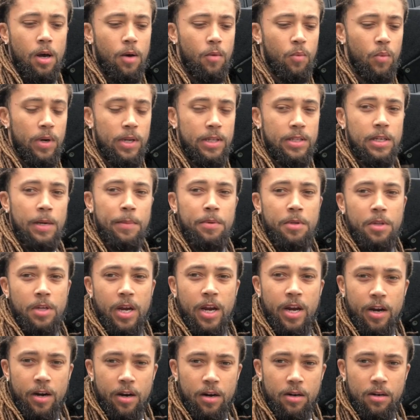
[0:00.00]
when it's up in the
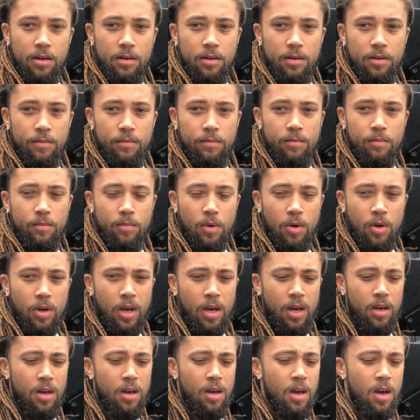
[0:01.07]
air,
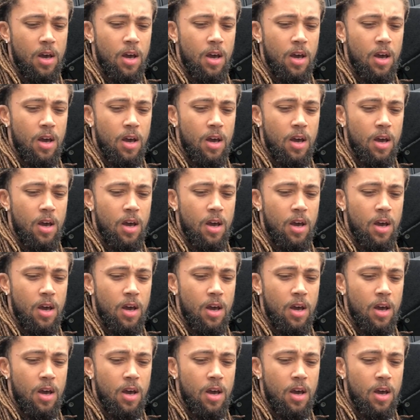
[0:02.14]
okay?